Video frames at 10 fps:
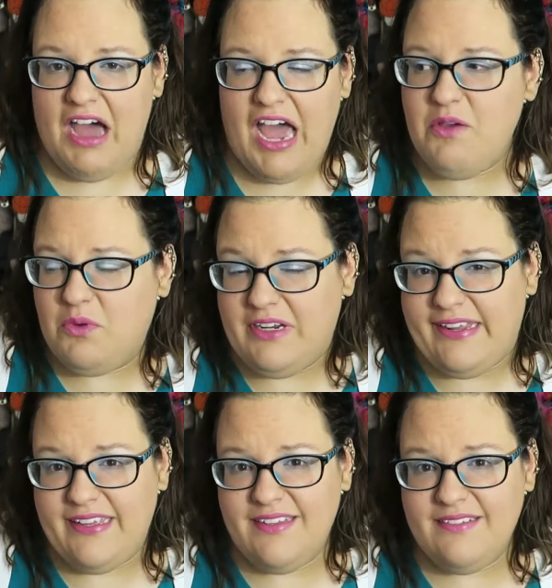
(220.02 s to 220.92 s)
I
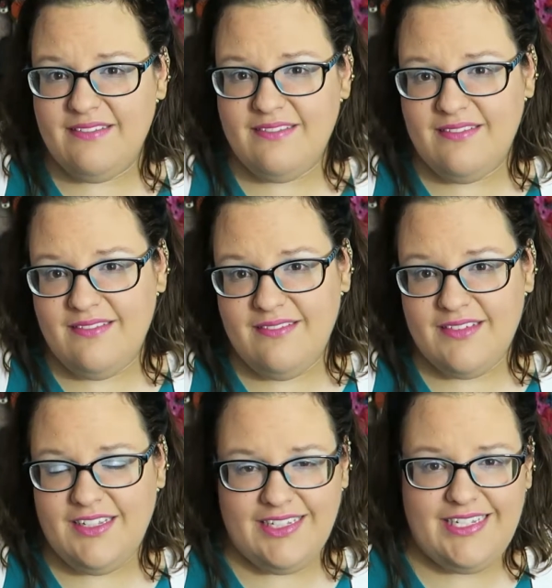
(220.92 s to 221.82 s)
wouldn't.
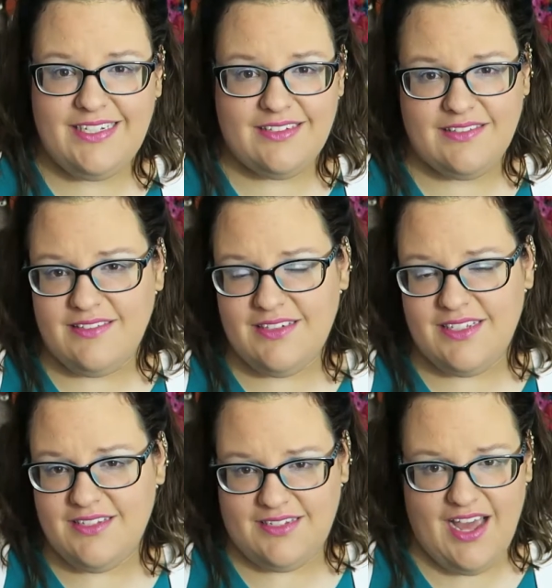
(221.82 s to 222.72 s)
Cleaning
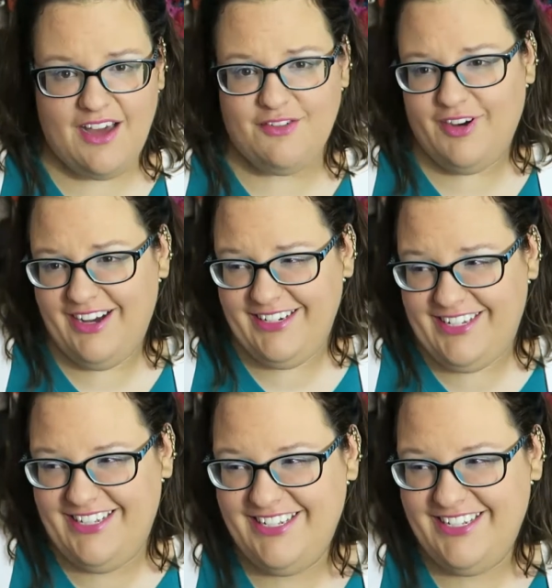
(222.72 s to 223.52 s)
is not fun.